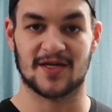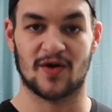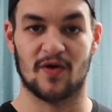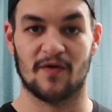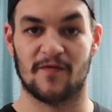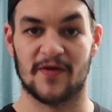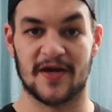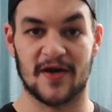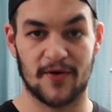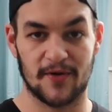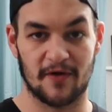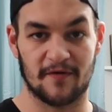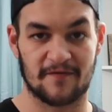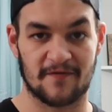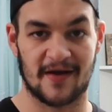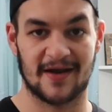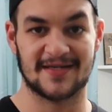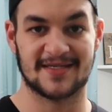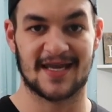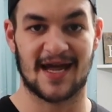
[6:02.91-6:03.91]
So if we go to a
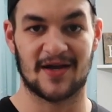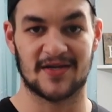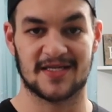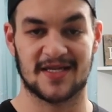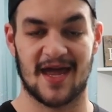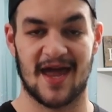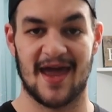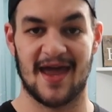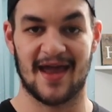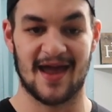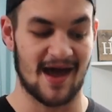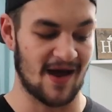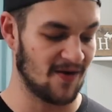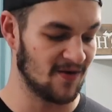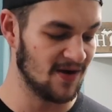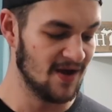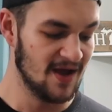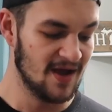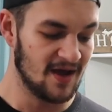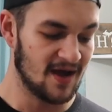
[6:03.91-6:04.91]
friend's house to hang
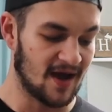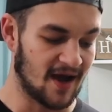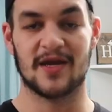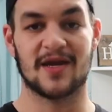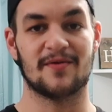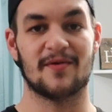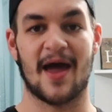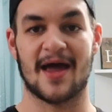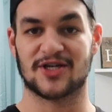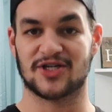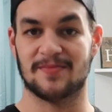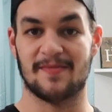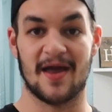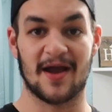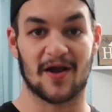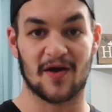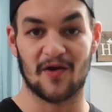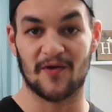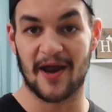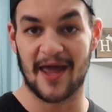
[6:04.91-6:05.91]
out, we can actually
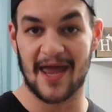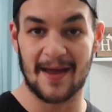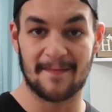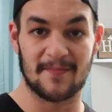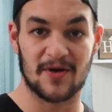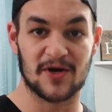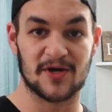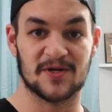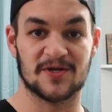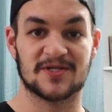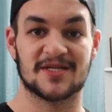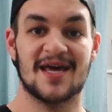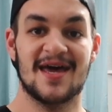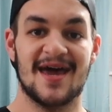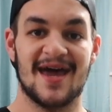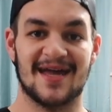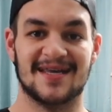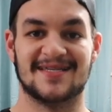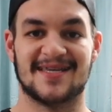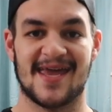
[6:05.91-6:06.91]
make our own hamburgers
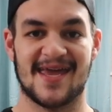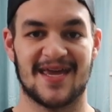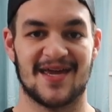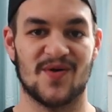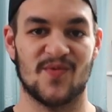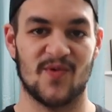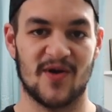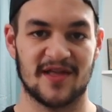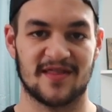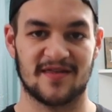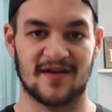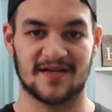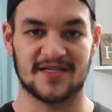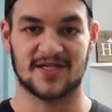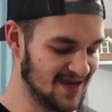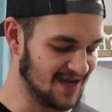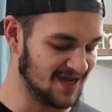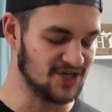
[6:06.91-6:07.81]
and take it with us.